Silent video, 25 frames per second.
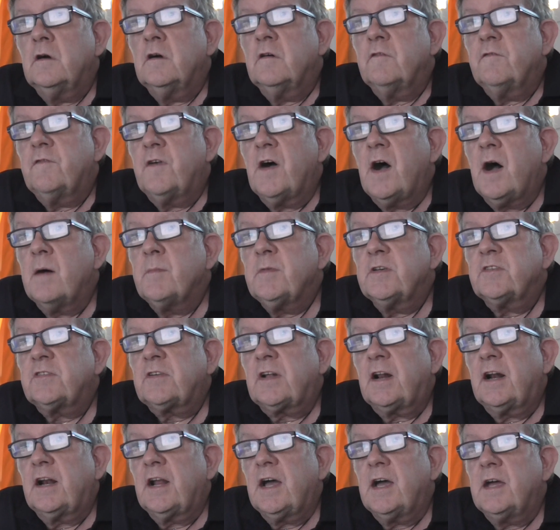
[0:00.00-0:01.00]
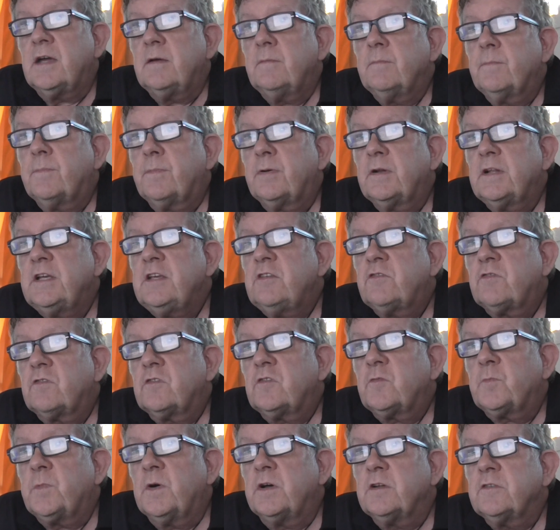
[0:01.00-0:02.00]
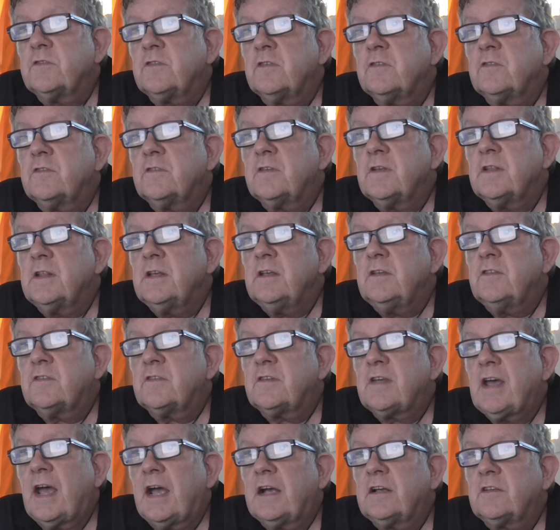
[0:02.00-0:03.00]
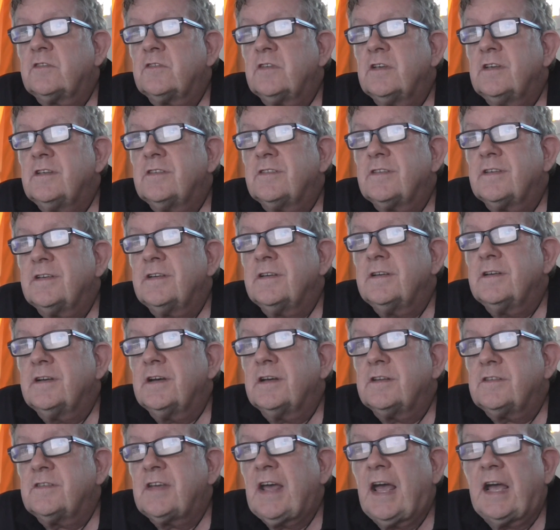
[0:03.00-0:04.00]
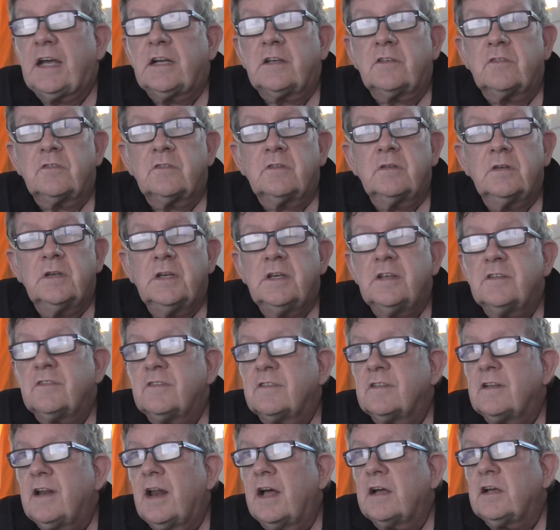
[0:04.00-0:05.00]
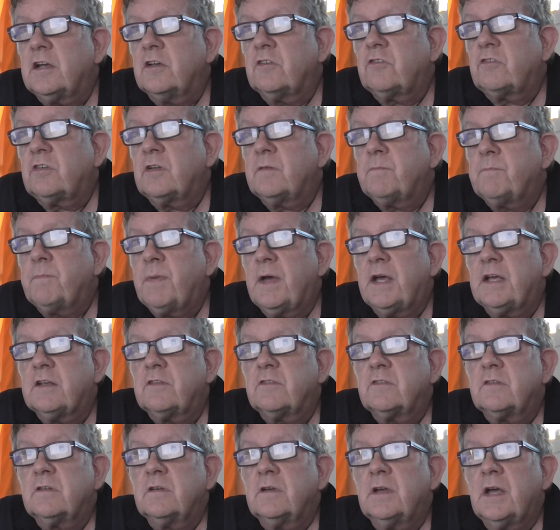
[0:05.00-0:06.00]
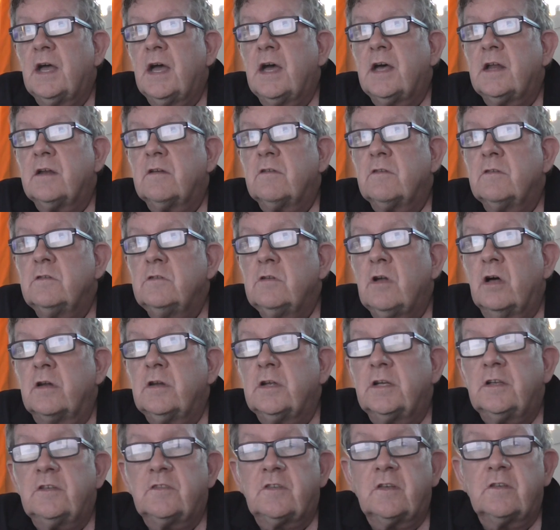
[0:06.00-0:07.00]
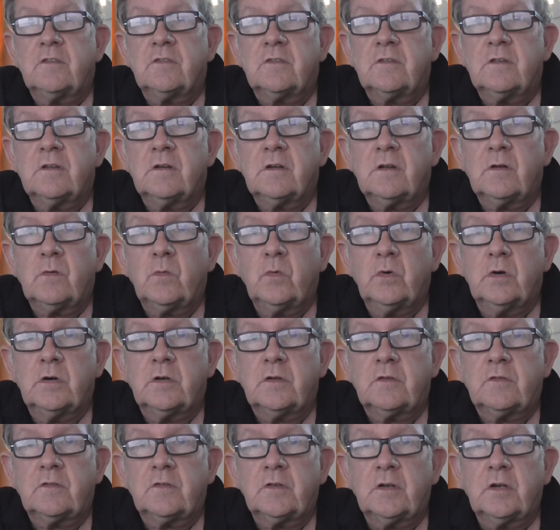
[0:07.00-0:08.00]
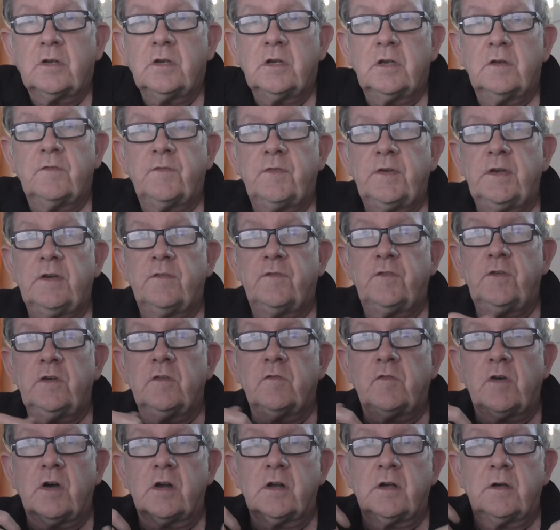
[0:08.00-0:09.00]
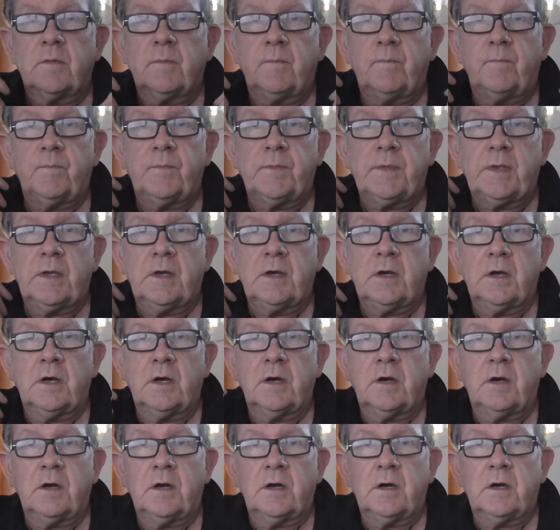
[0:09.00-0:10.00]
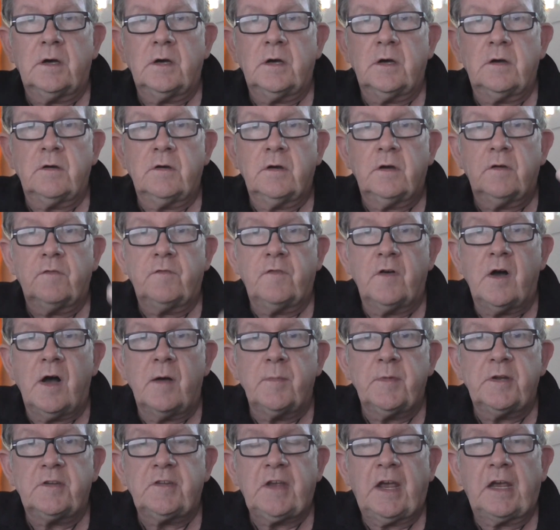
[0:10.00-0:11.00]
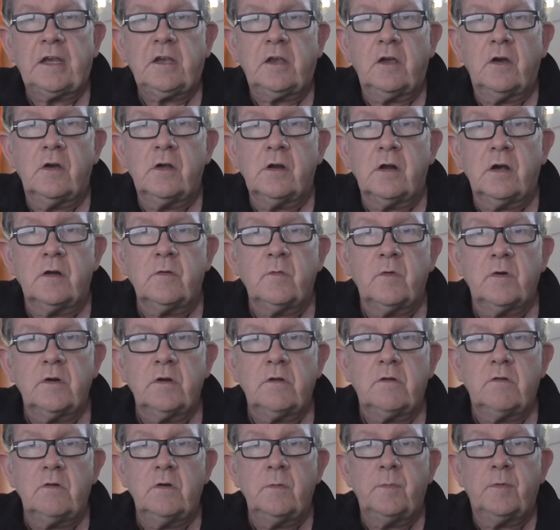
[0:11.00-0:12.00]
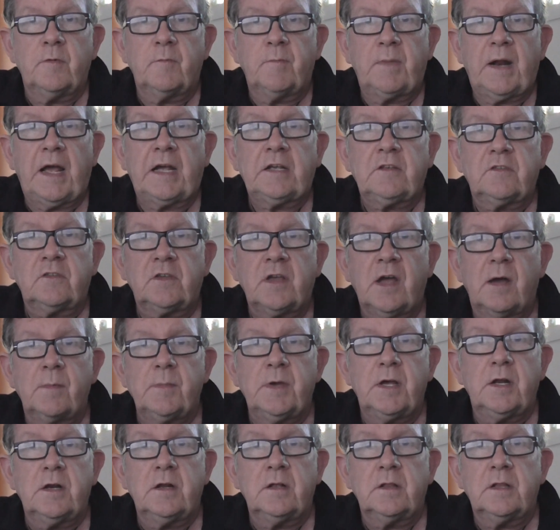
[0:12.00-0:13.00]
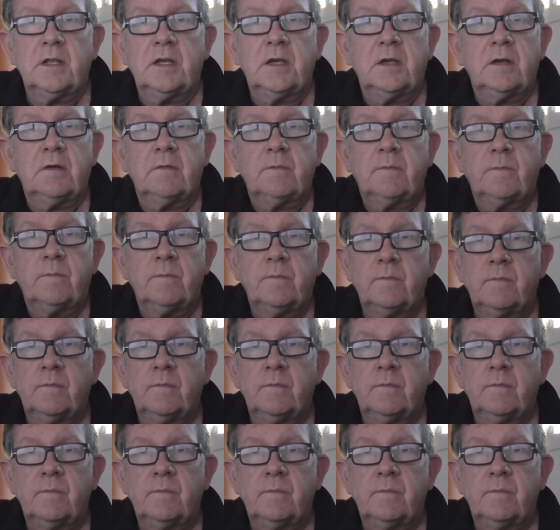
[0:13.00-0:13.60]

Farmers claim police responses to these attacks is sluggish at best and non-existent at worst. So if you've got a farm attack going on where a group of blacks come in and they're